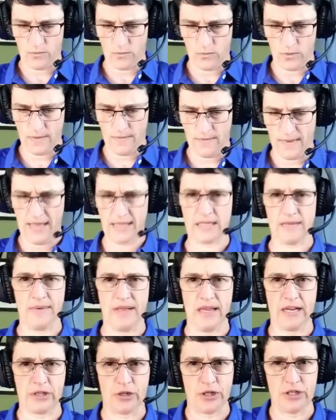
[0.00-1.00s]
we made some
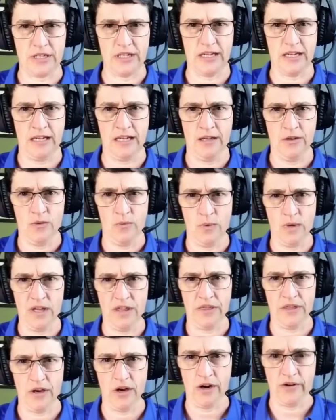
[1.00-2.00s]
electricity
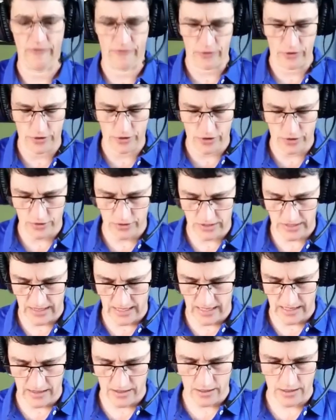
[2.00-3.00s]
with our fruit juice
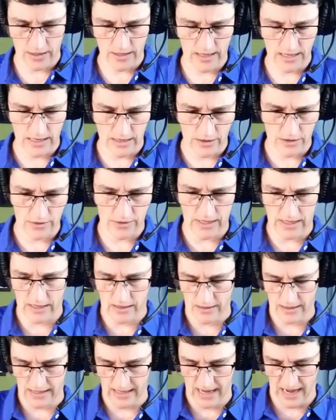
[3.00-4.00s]
and our anode and
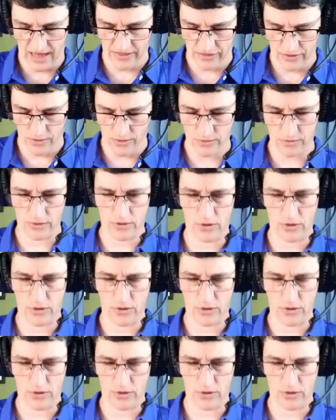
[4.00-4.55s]
our cathode.